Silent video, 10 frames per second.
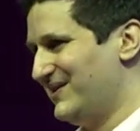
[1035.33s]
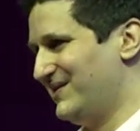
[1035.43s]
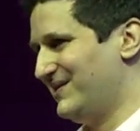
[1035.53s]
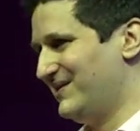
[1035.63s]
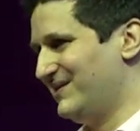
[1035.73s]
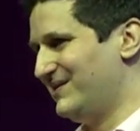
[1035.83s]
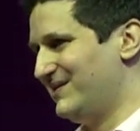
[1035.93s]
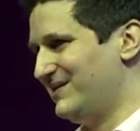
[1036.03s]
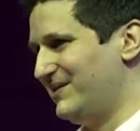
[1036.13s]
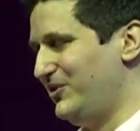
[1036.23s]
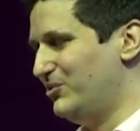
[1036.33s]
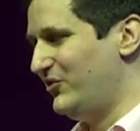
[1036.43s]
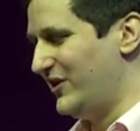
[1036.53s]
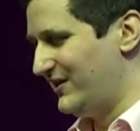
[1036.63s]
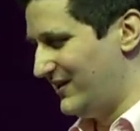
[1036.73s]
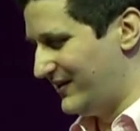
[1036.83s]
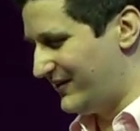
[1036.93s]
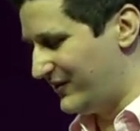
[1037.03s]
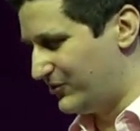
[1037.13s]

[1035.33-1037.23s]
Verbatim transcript: uh, using, let's say,